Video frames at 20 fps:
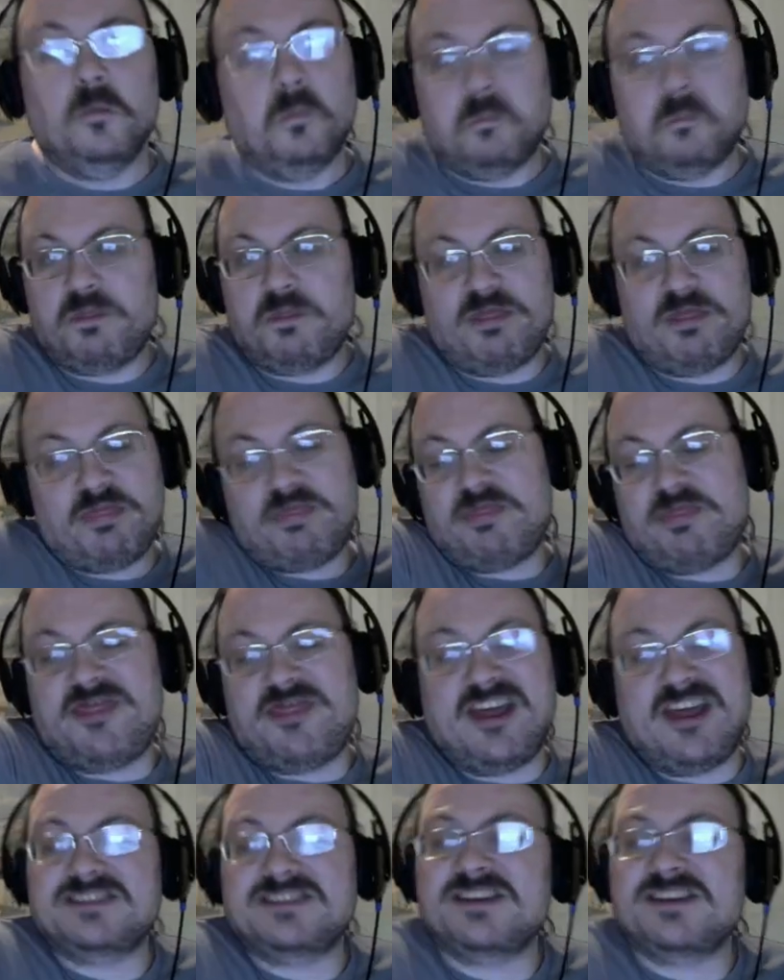Fair enough.
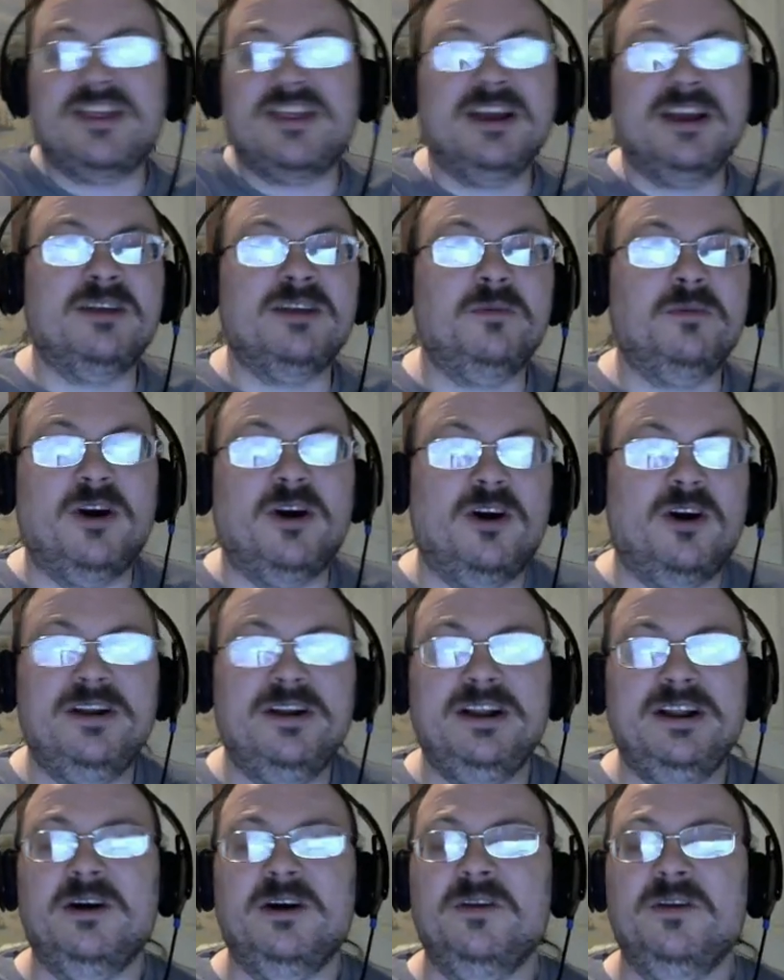That's a thing that we
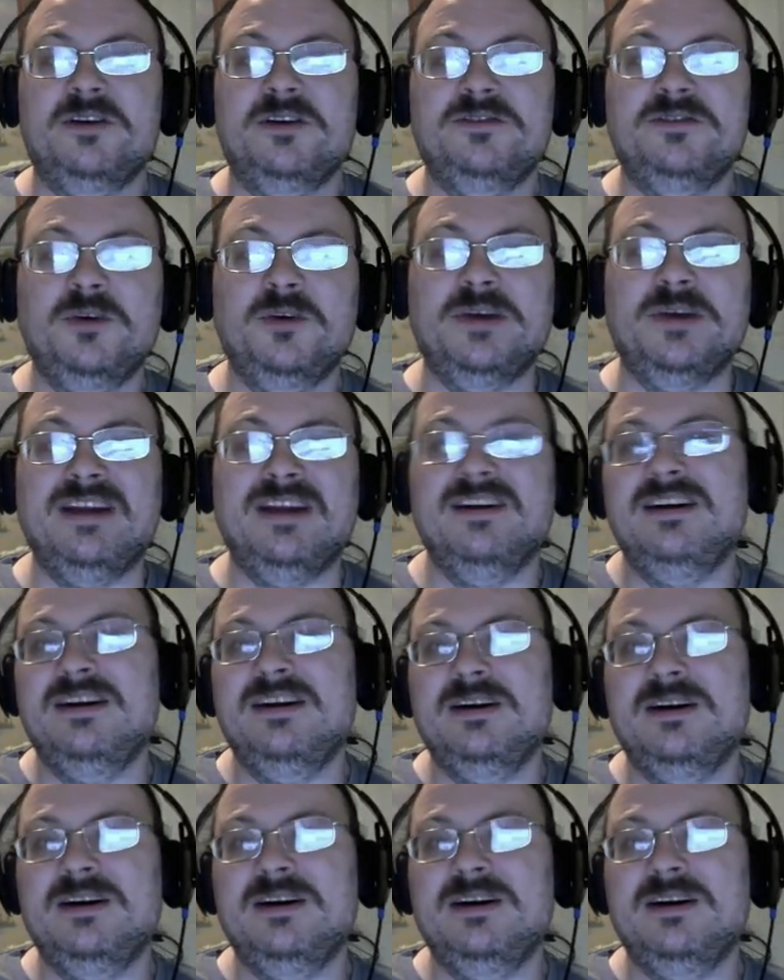already know they're doing,